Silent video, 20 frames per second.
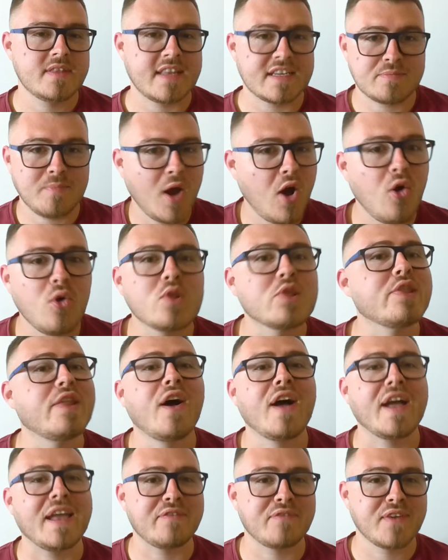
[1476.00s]
That's my whole
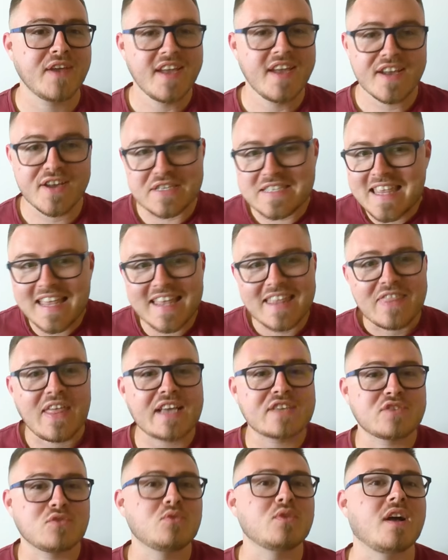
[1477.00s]
life, because
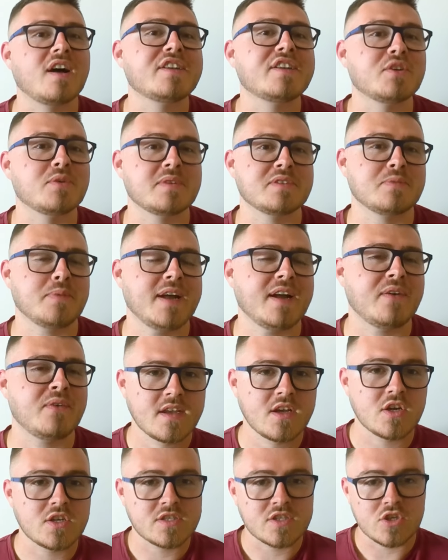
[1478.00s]
that's all I do as well.
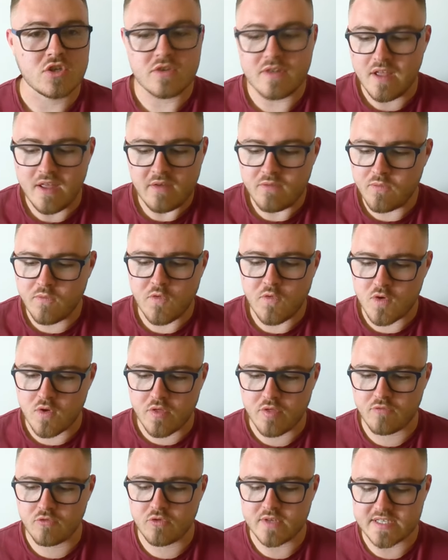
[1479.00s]
Because
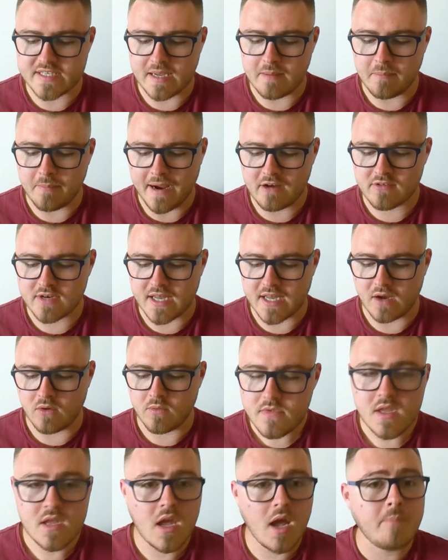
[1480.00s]
through the same parallel,
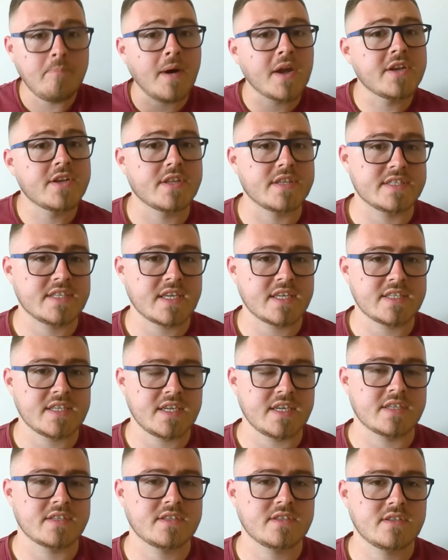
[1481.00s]
abundance
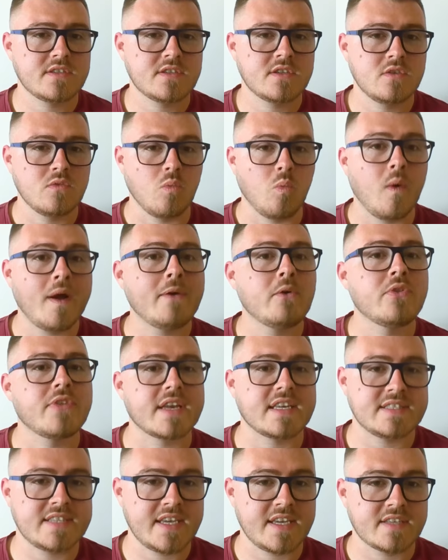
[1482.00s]
exists, wealth
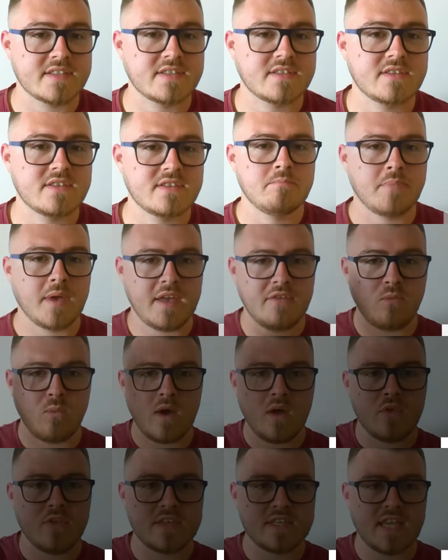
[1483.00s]
exists. But if
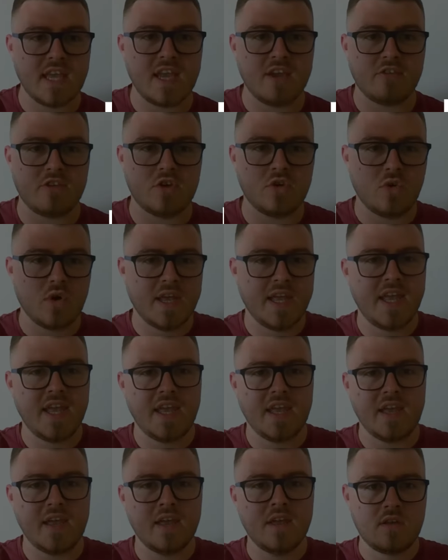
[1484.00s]
wealth is here and you're
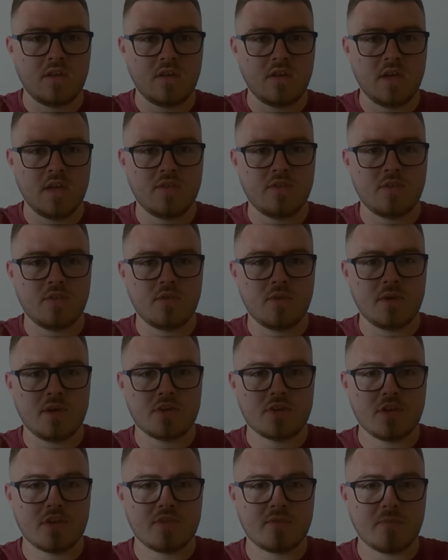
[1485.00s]
here, you need to do an
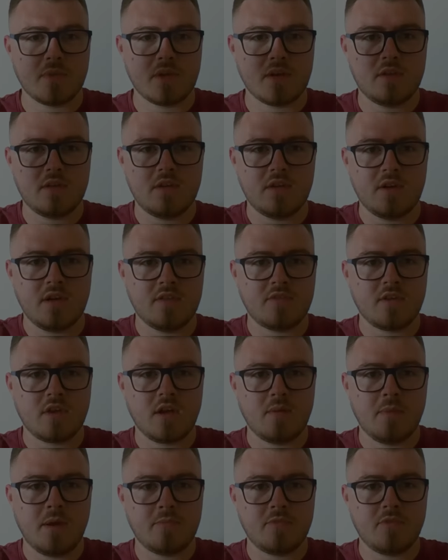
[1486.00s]
adjustment. You need to
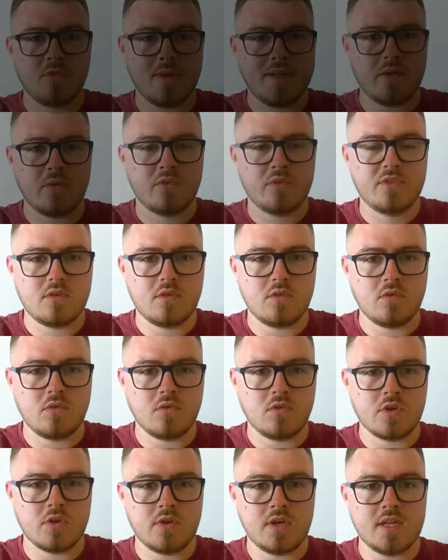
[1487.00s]
come up to wealth,
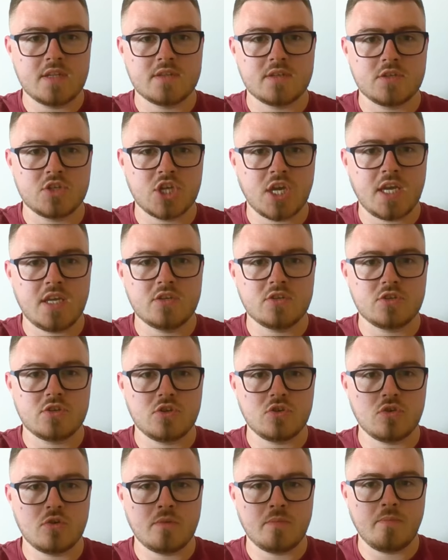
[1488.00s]
or you need to change
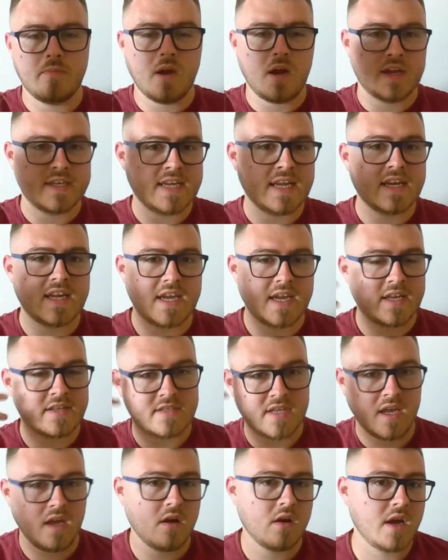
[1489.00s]
your identity and
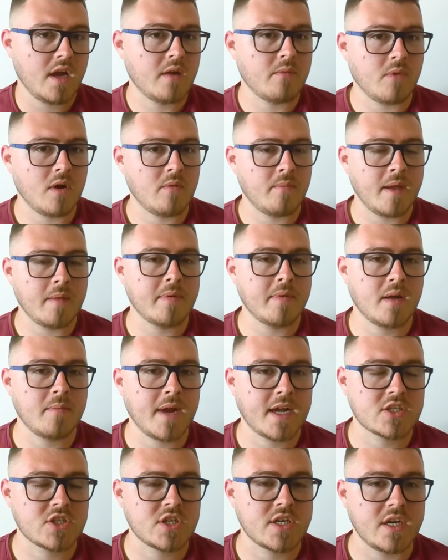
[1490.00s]
say, okay, well, maybe I'm
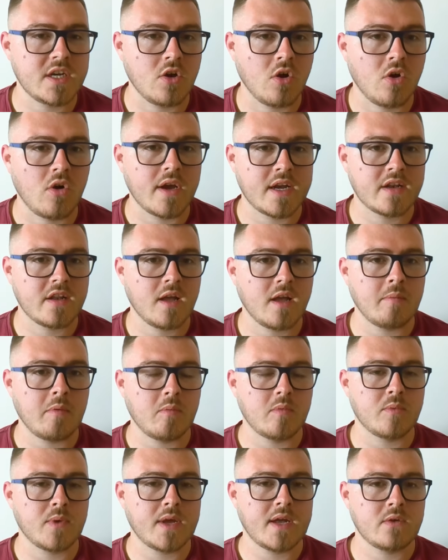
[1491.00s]
actually not in alignment
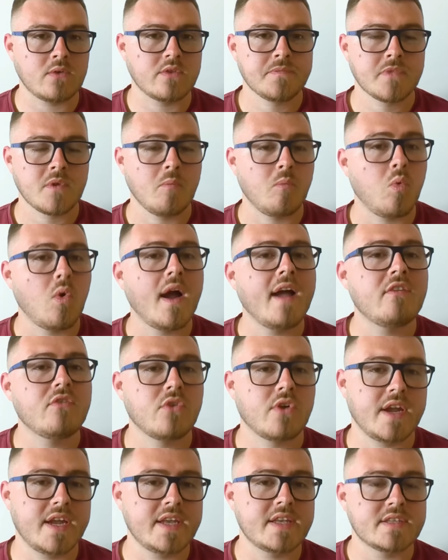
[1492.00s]
with wealth.
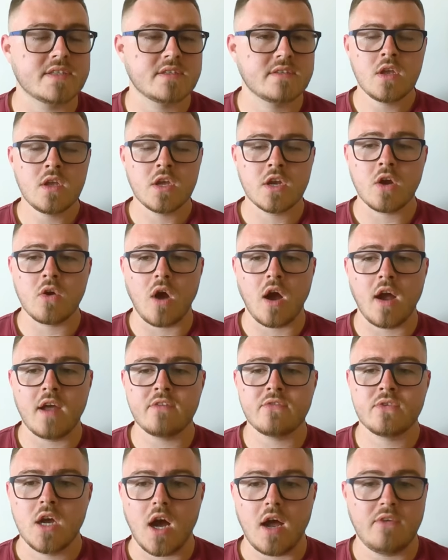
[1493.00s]
Whatever it is, you know,
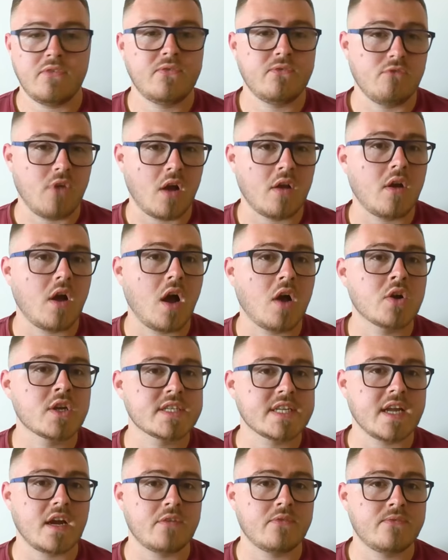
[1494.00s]
I've
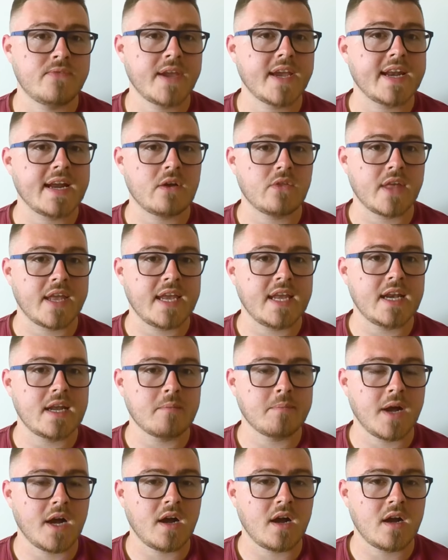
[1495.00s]
honestly figured out the healing
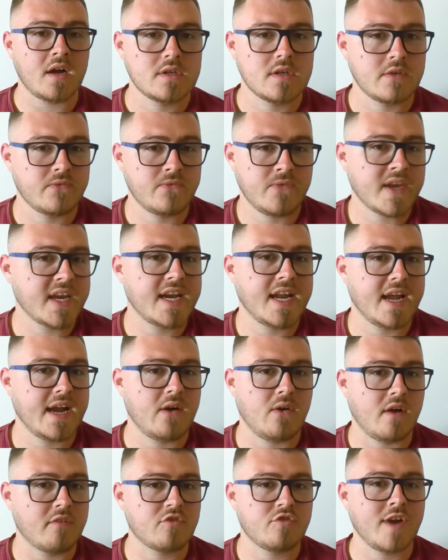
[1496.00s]
part. I've figured it
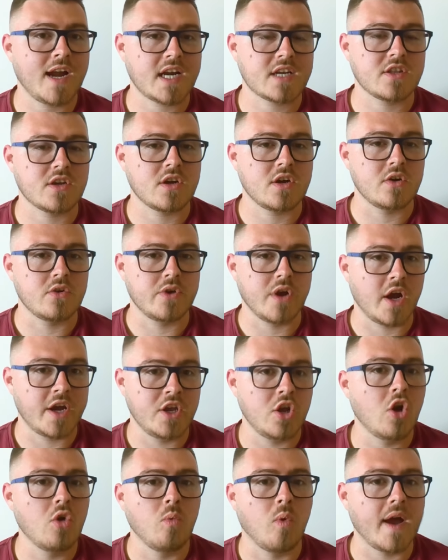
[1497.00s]
out. I've cracked the code. I
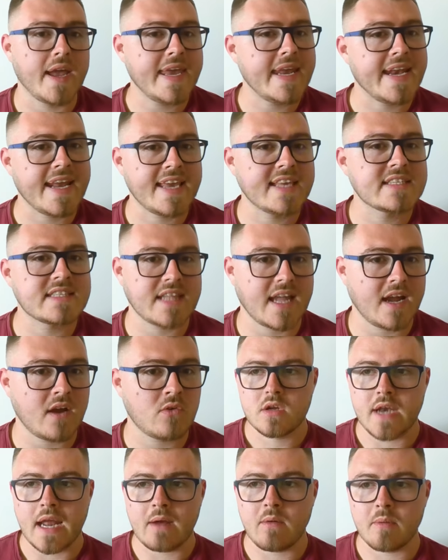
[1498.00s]
know what healing is now.
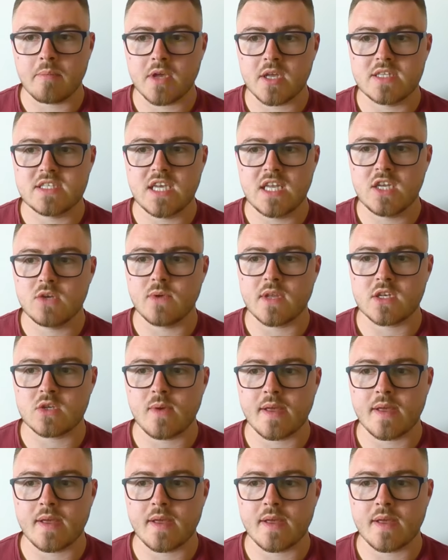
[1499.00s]
Now I'm continuing to